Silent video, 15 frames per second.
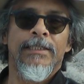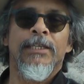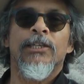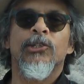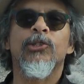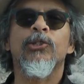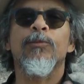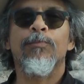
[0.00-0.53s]

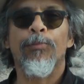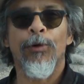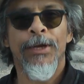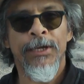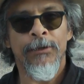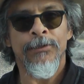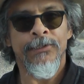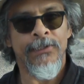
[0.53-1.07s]

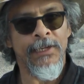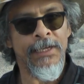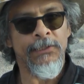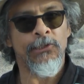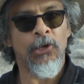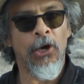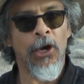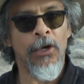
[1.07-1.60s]
springers, let's
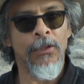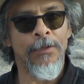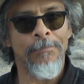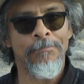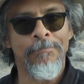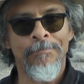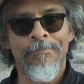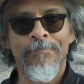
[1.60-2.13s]
call them.
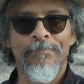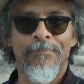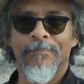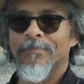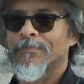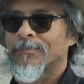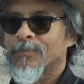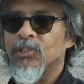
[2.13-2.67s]

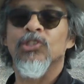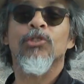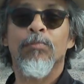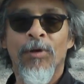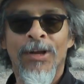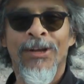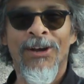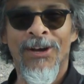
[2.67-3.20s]
The
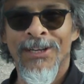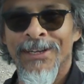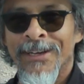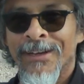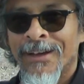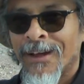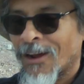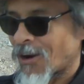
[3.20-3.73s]
spring on you.
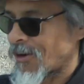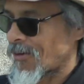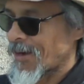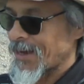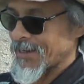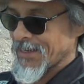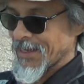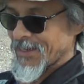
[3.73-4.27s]
All
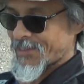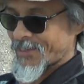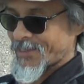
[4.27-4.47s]
right, let's